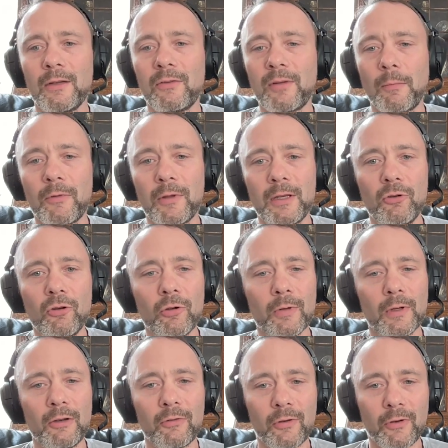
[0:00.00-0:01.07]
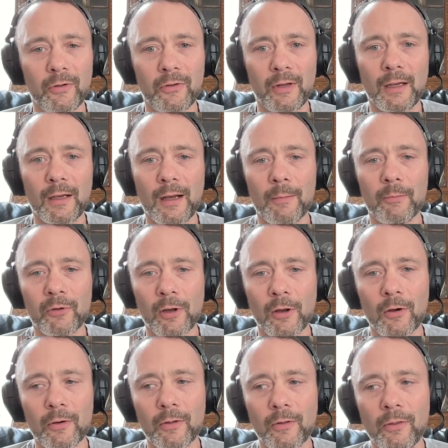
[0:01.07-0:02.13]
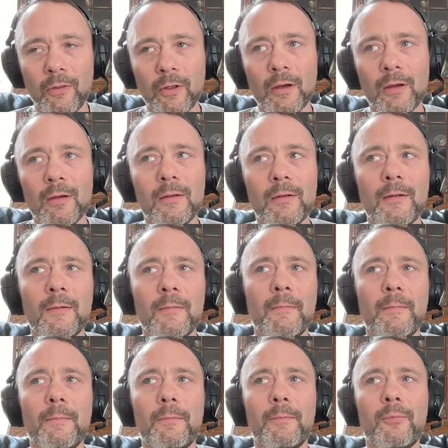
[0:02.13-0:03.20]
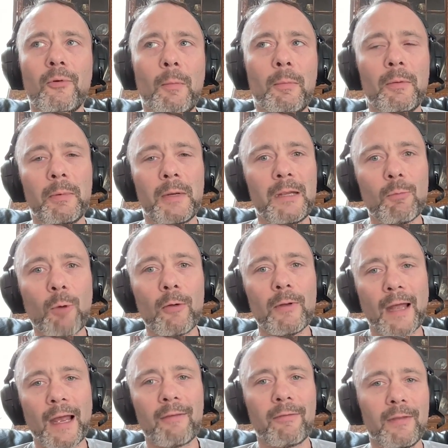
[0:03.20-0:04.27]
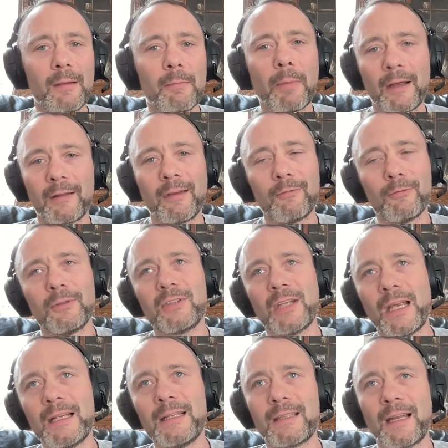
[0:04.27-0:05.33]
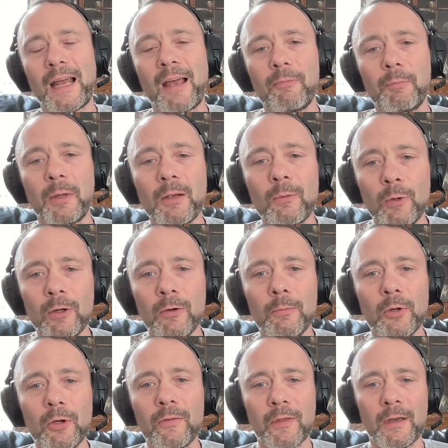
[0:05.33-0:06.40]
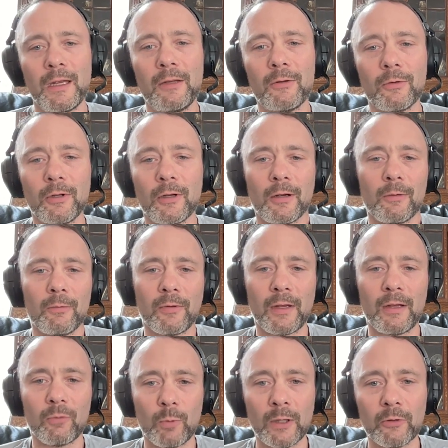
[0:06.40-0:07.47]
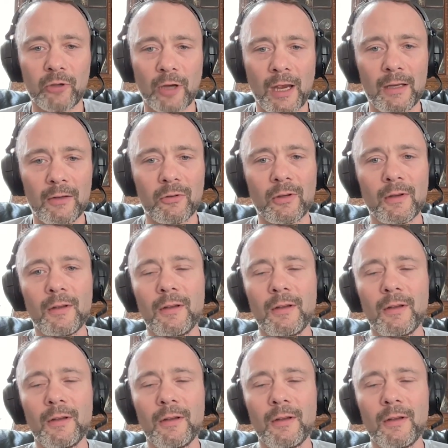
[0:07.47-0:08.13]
something new and interesting comes along that probably won't have the impact everyone's saying it's going to have, but it will move the needle. Things will change.